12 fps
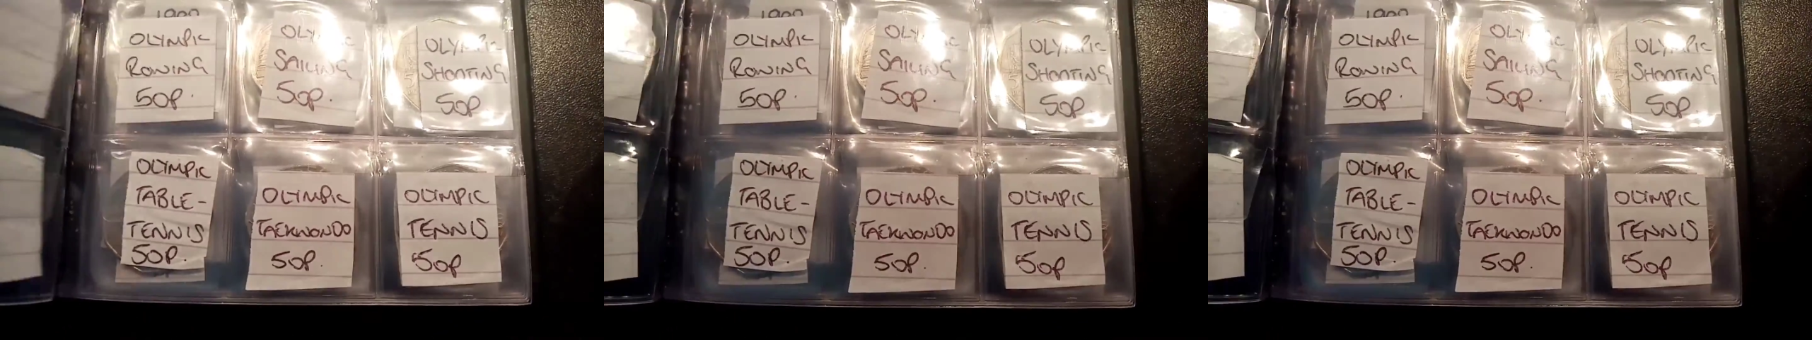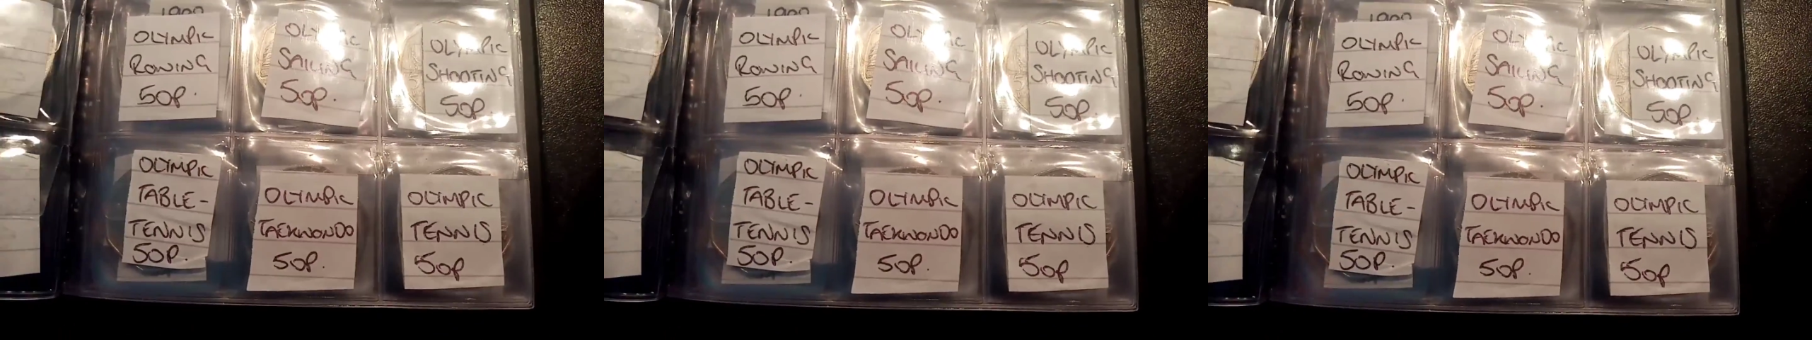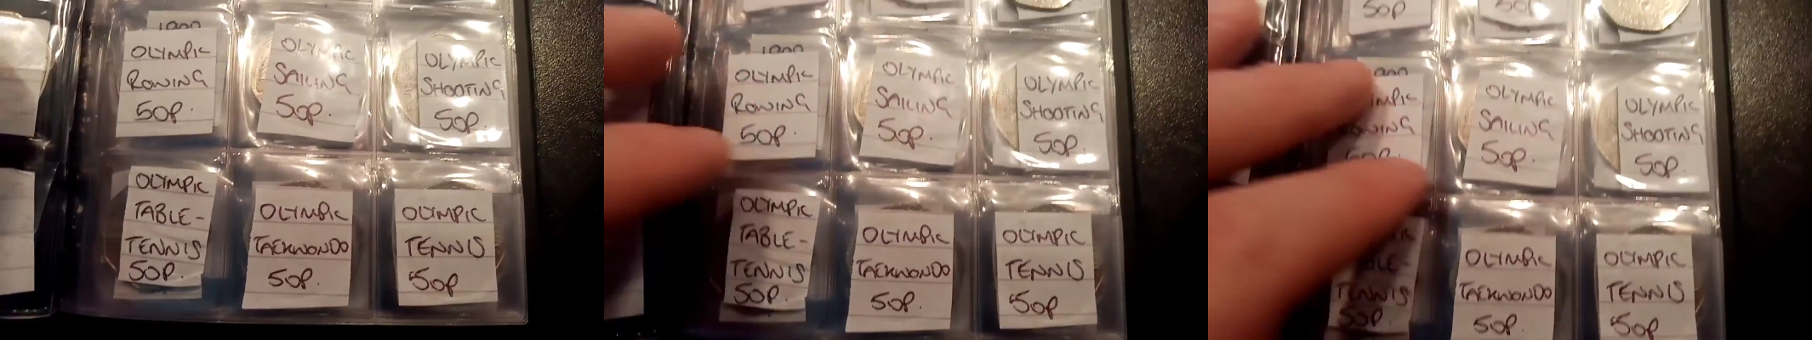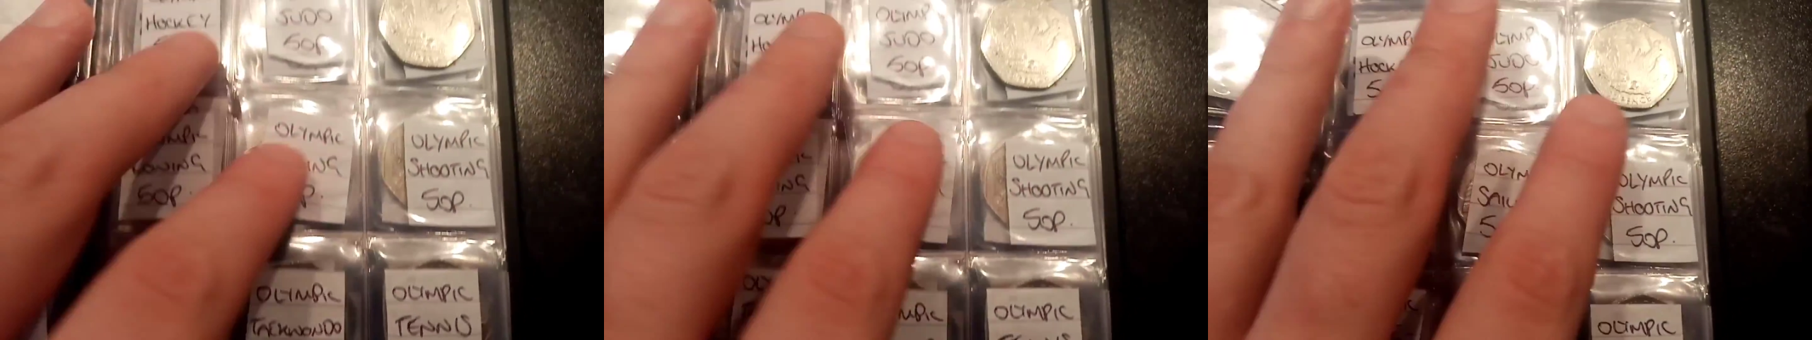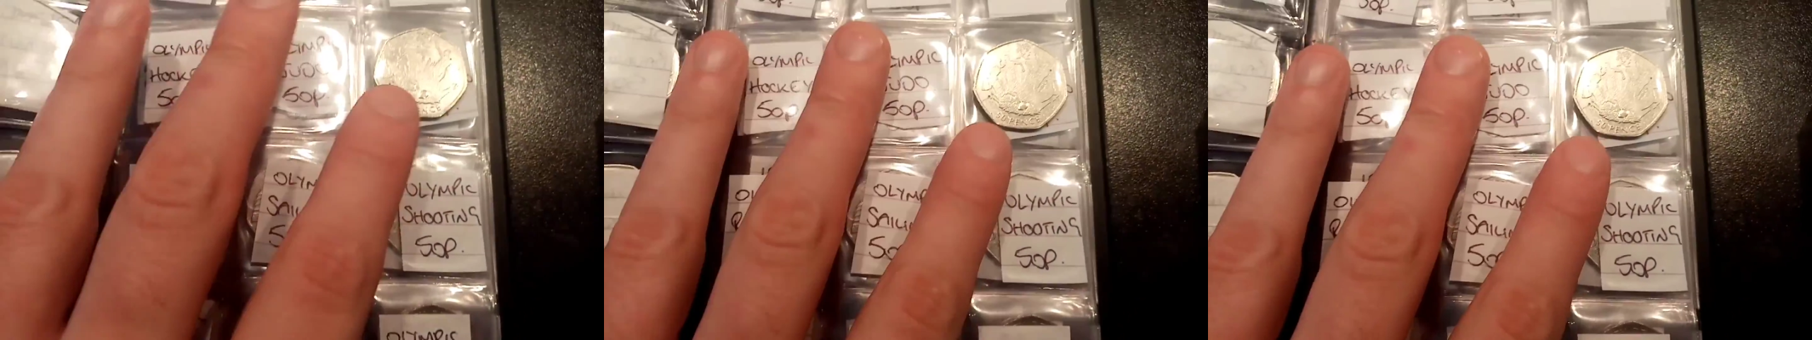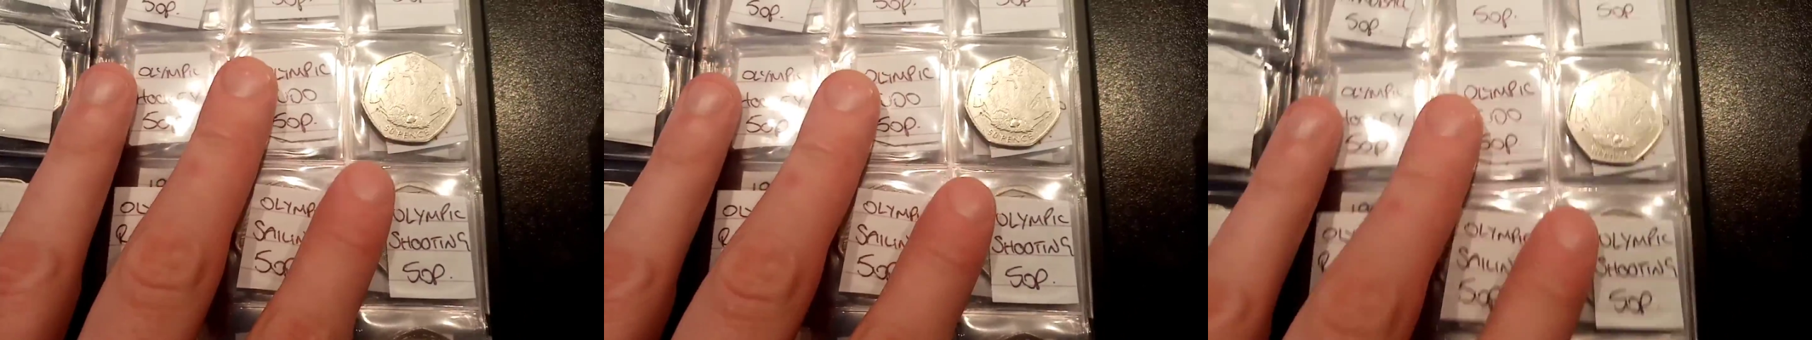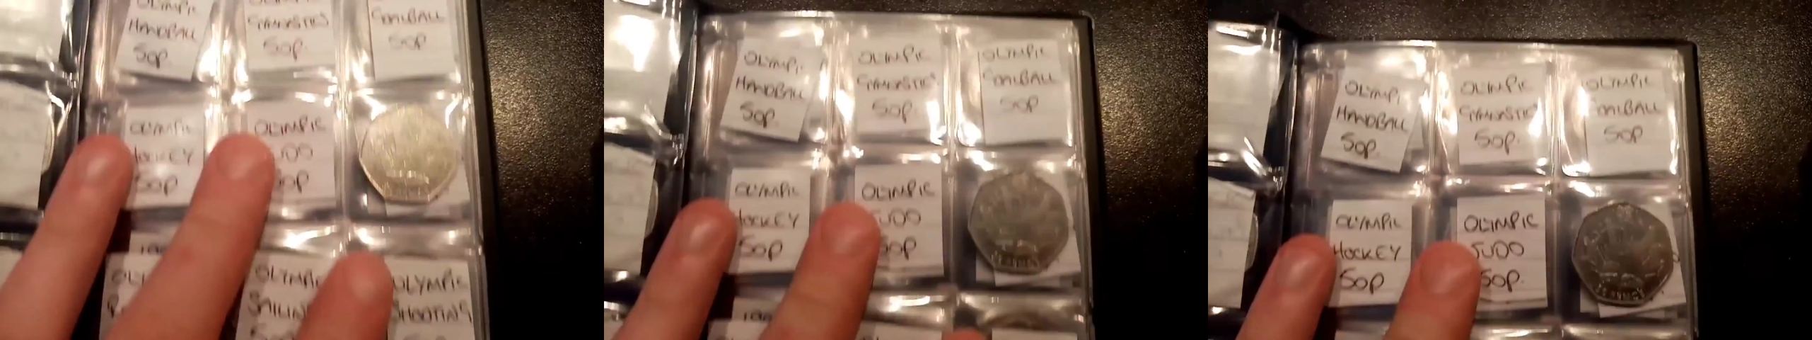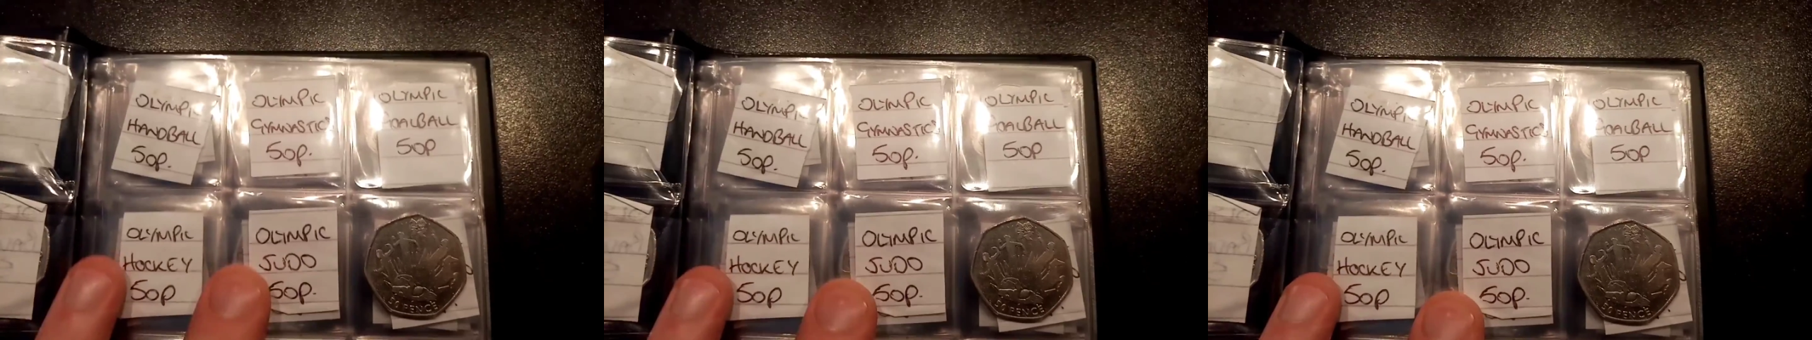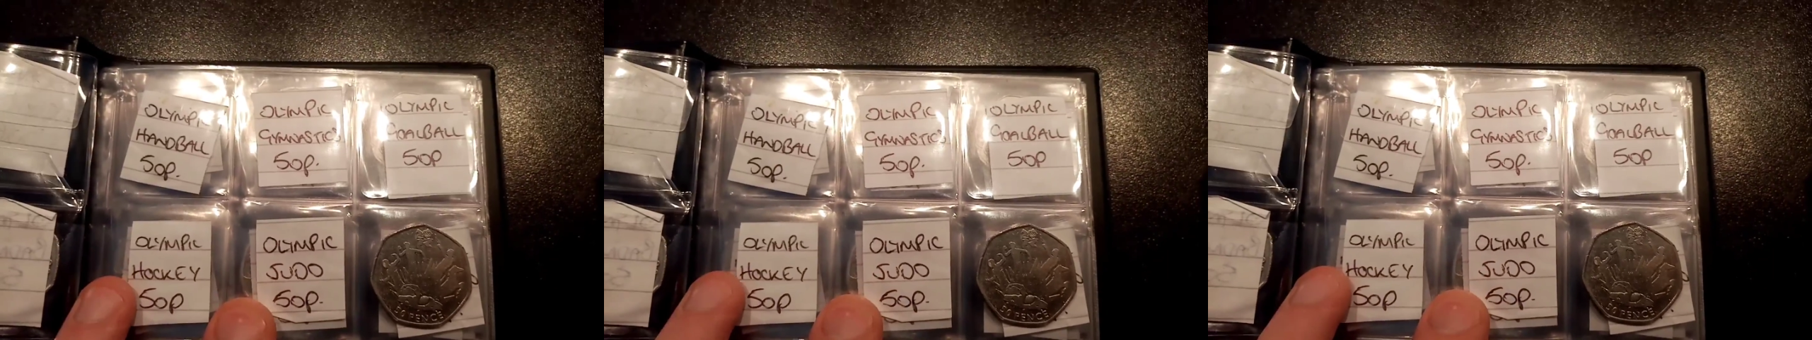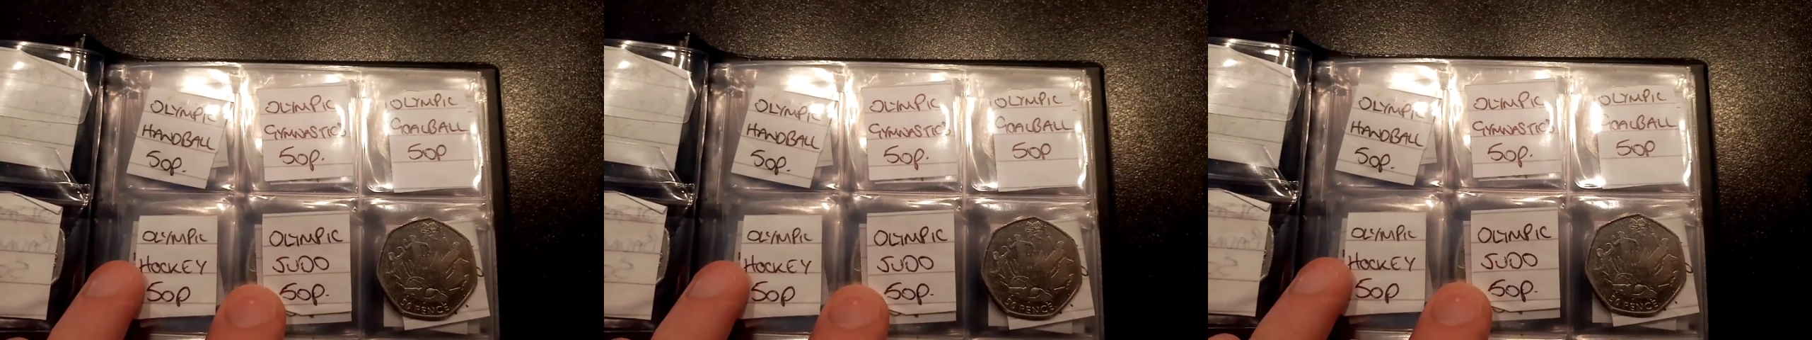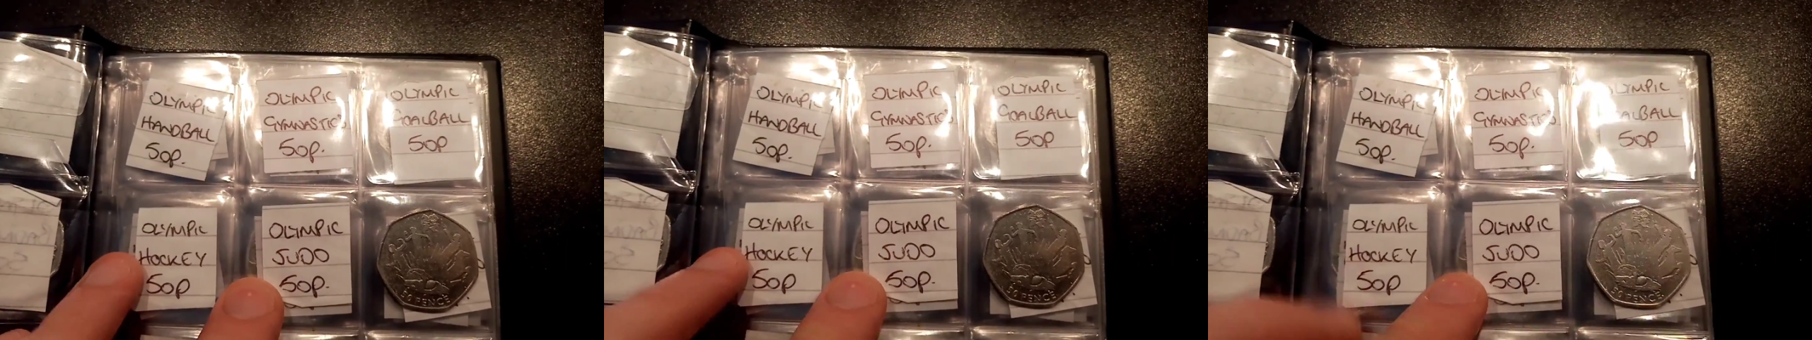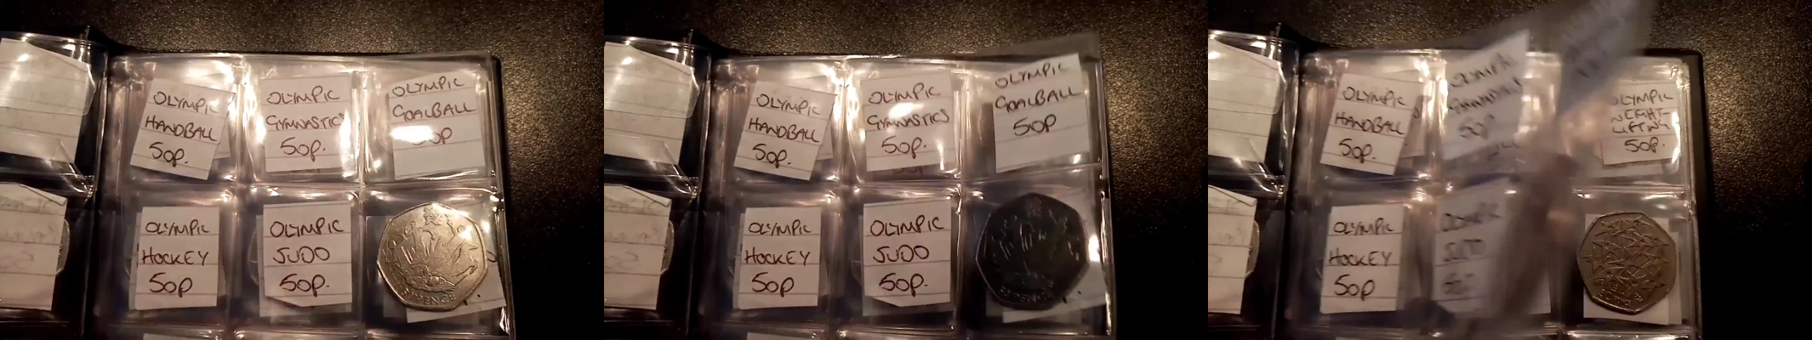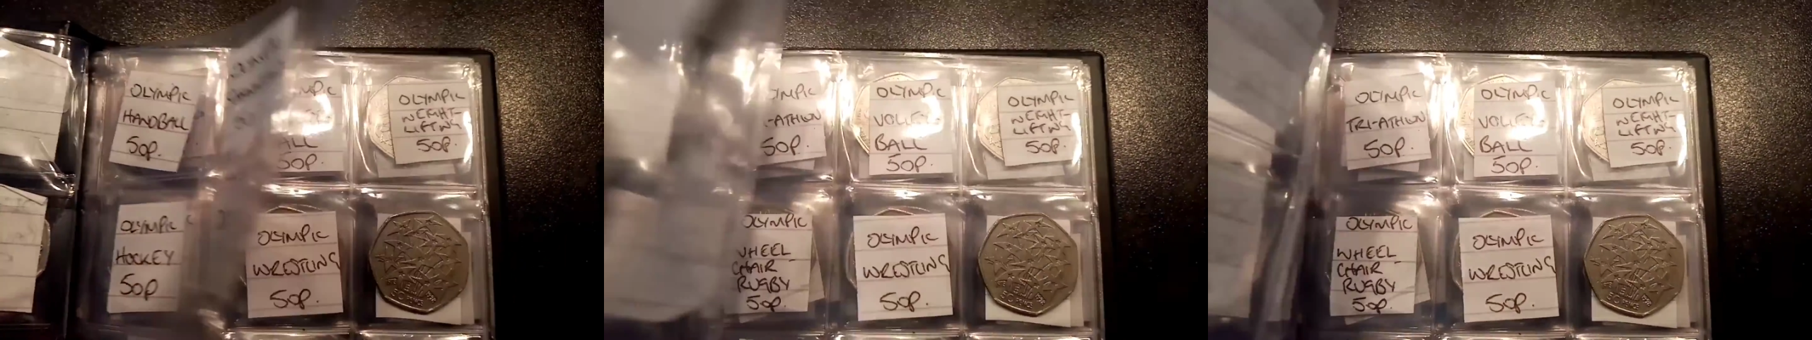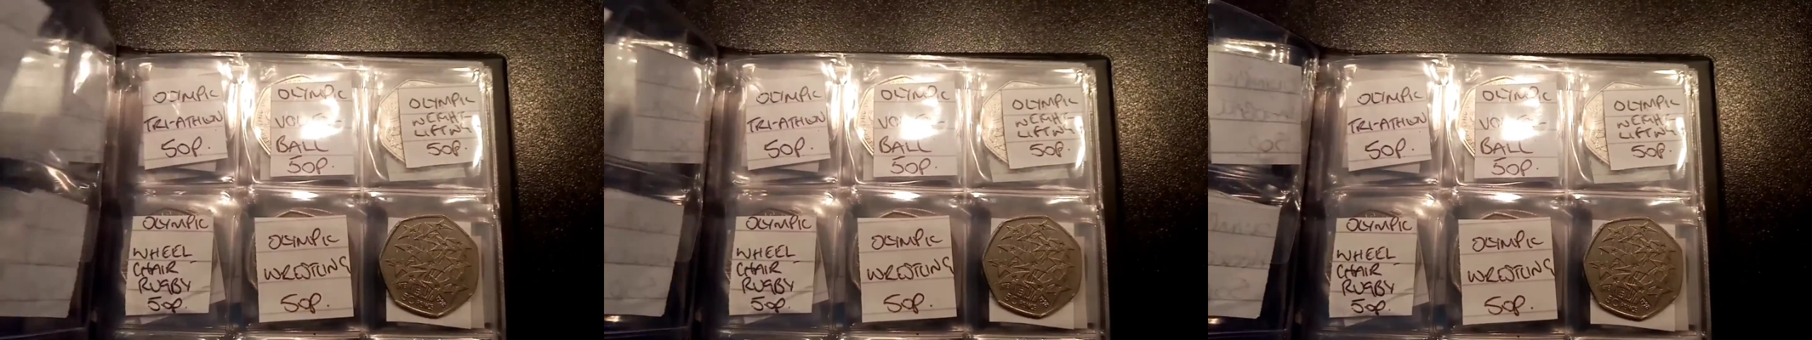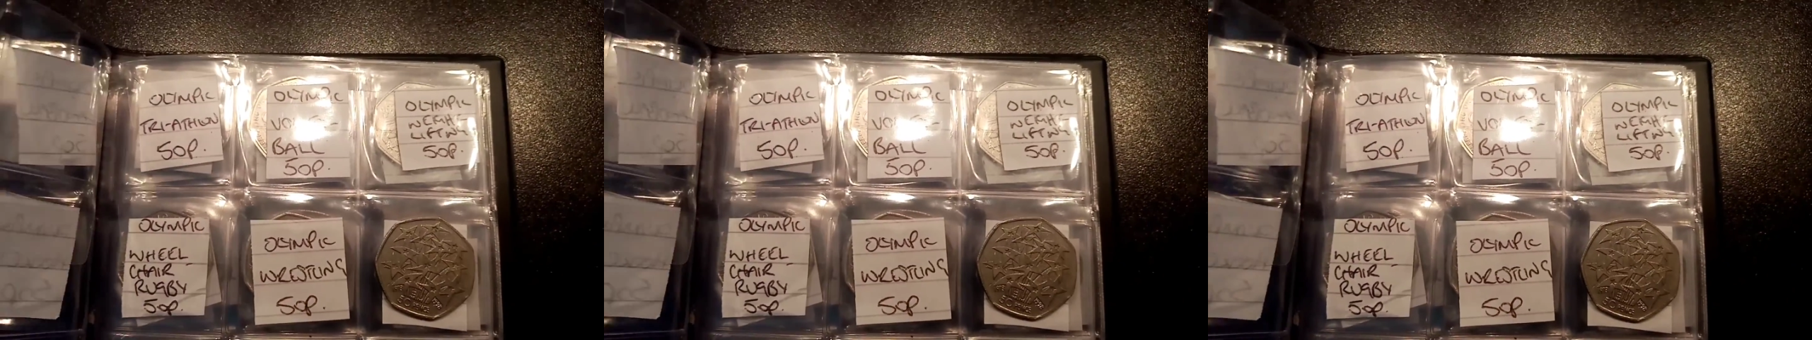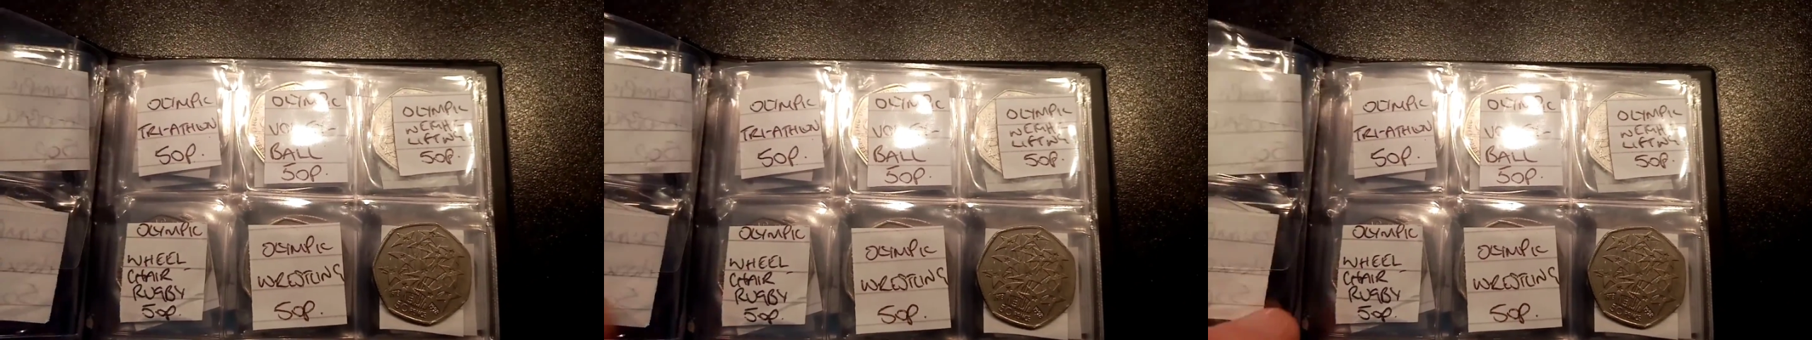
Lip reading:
Nobody's mouth can be seen.